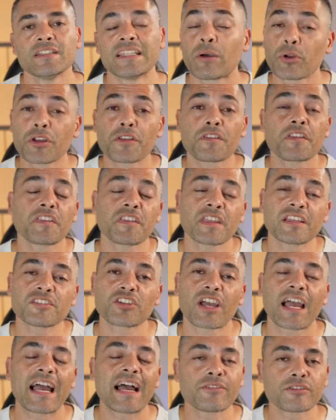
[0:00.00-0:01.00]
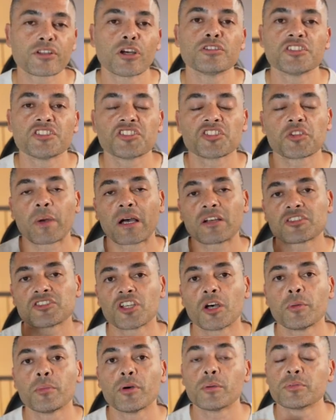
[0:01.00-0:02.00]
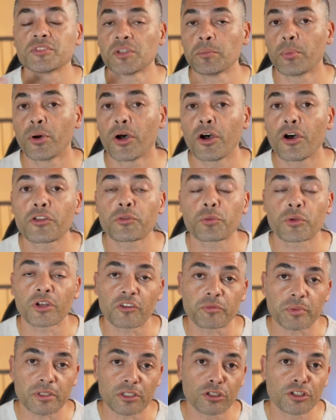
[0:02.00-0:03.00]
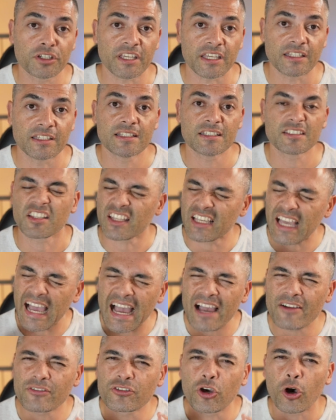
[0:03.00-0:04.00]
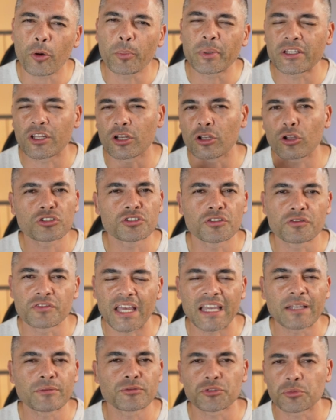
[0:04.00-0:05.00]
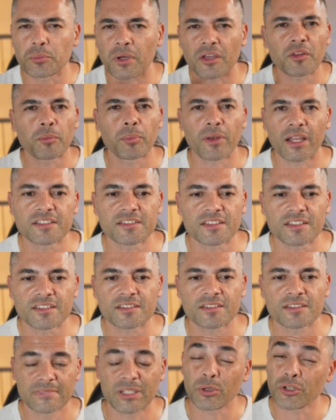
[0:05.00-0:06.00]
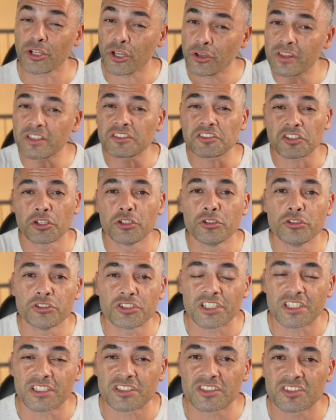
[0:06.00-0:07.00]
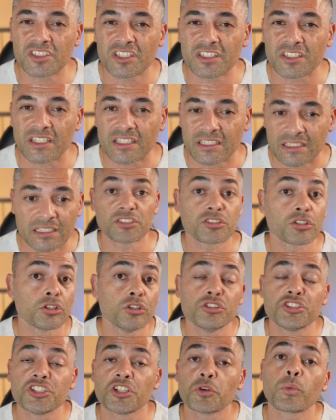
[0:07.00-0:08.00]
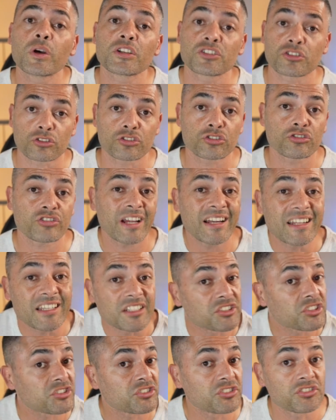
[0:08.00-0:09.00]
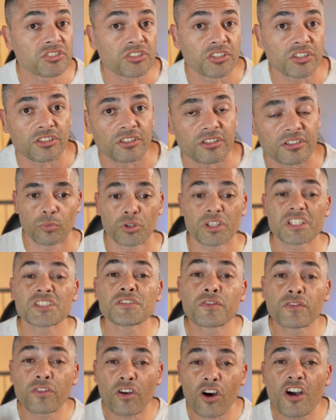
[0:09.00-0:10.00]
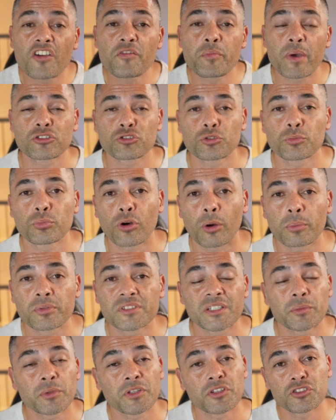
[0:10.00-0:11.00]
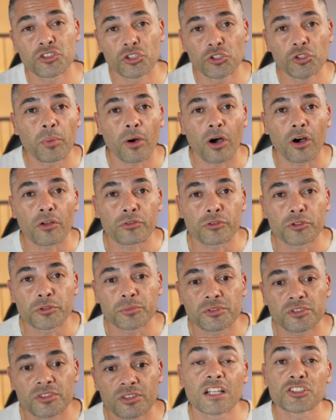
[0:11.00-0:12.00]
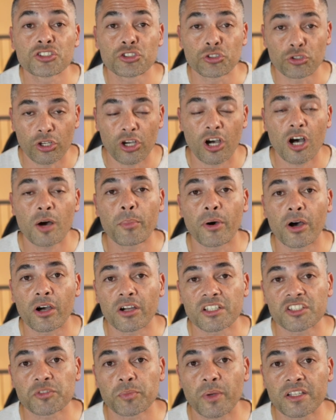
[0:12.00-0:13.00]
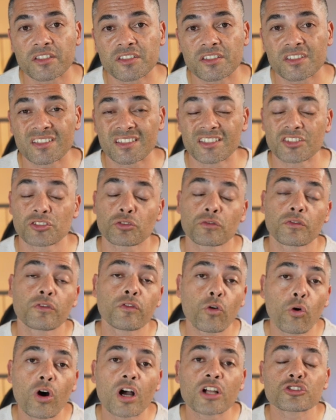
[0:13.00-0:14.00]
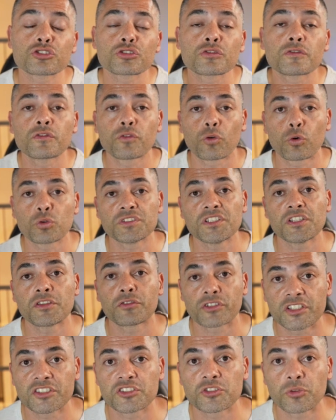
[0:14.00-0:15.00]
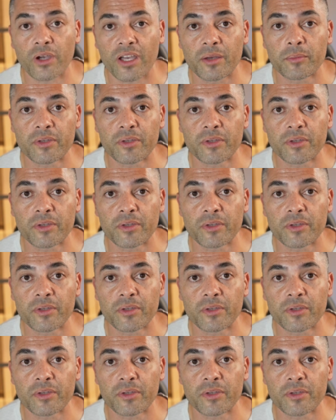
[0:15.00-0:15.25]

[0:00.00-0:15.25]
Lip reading: Now, one of the things I have noticed about suburbs in Perth when I've been looking is that they have copied a lot of names from other places. Now, I know there's a Coogee in Sydney. Is Coogee in Western Australia just as good? Well, this 5-bedroom property with 2 bathrooms and 2 car parking spaces is on 443 square